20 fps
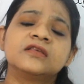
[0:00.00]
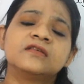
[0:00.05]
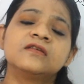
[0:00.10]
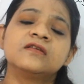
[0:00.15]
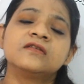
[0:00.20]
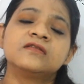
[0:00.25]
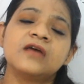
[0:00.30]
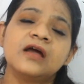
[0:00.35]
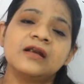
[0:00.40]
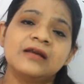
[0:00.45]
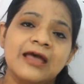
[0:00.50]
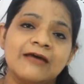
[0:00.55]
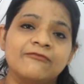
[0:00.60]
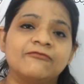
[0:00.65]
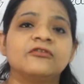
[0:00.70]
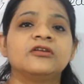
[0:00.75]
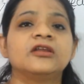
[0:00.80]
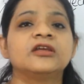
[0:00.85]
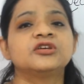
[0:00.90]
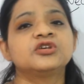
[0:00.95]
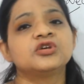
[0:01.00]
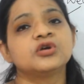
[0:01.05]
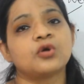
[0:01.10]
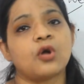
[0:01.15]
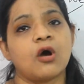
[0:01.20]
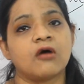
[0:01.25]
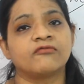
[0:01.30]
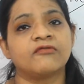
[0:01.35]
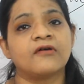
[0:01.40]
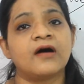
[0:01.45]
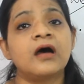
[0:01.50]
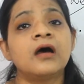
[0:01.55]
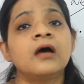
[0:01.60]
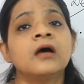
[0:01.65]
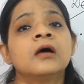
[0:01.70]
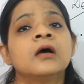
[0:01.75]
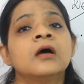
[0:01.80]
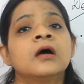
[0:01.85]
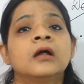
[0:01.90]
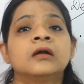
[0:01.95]
this is the definition of a
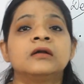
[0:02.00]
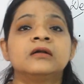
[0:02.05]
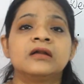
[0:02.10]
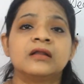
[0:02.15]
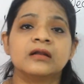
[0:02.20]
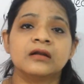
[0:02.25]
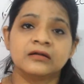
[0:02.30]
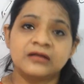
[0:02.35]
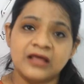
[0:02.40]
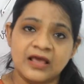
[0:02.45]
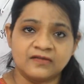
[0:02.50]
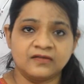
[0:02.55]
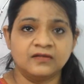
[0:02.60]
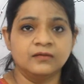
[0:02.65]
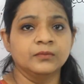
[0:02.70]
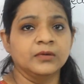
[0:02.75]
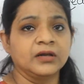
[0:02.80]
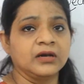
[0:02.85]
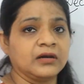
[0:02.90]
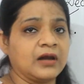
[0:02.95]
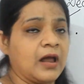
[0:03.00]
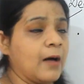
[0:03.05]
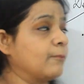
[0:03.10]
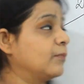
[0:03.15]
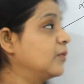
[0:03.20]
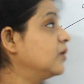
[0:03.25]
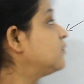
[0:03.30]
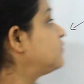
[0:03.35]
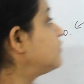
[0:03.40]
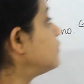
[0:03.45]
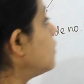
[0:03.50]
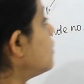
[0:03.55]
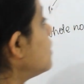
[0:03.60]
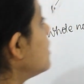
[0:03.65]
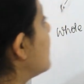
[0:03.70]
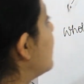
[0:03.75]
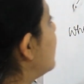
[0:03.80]
decimal number. So